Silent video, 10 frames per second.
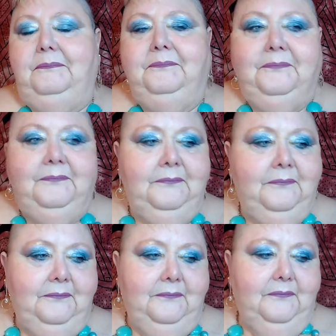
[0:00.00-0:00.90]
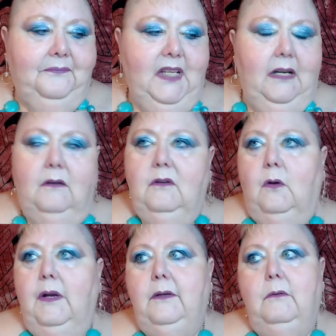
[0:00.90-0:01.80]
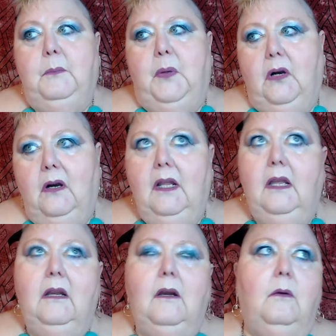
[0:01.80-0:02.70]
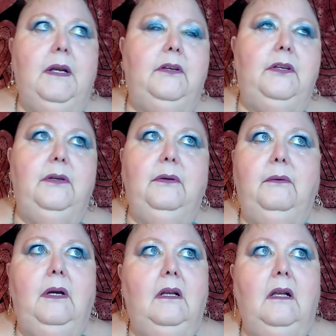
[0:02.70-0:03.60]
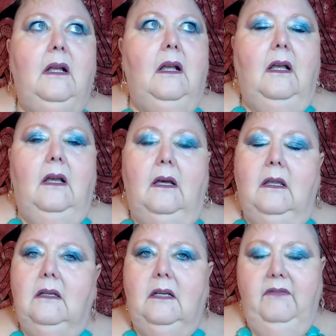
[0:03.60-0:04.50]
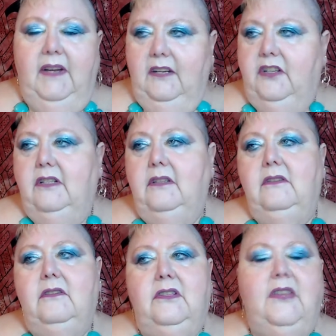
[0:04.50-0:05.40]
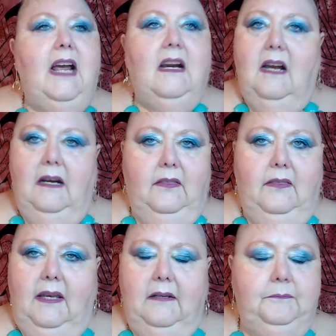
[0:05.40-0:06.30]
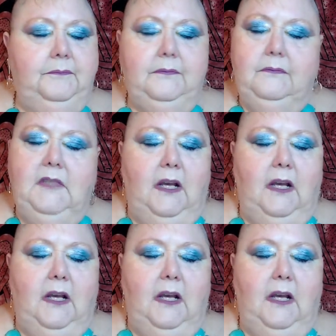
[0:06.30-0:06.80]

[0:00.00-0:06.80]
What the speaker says: You know, going to a party, going to the conventions, that kind of thing. You know, dancing.